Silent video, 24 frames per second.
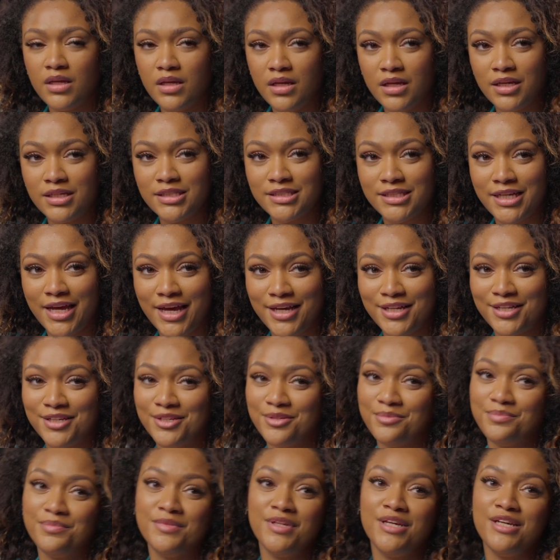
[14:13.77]

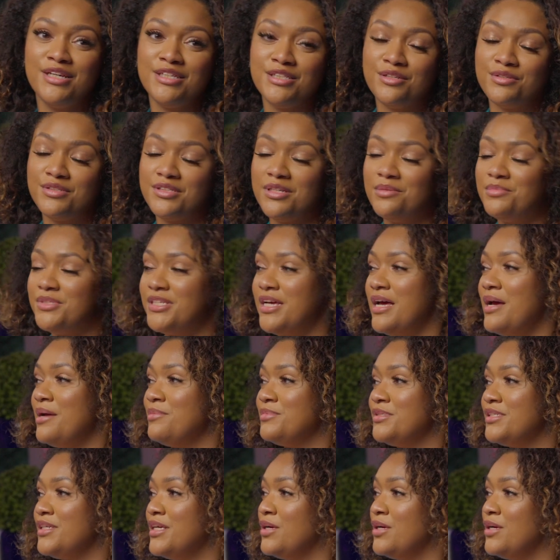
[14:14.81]
Exactly. So sometimes,